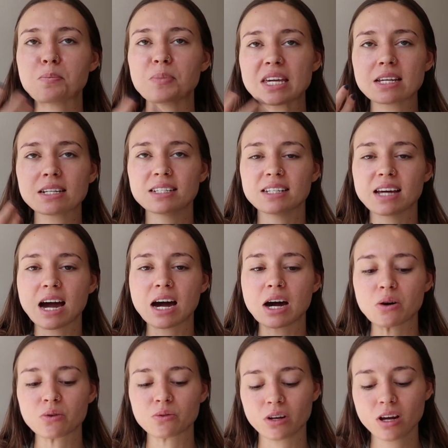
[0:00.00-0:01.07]
being
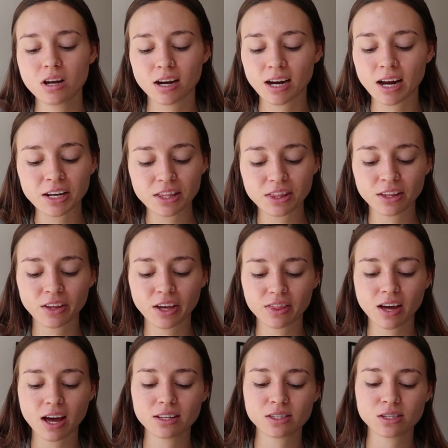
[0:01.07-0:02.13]
down or anything
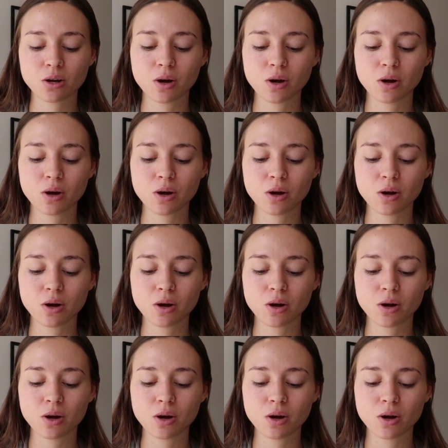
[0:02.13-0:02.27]
like that.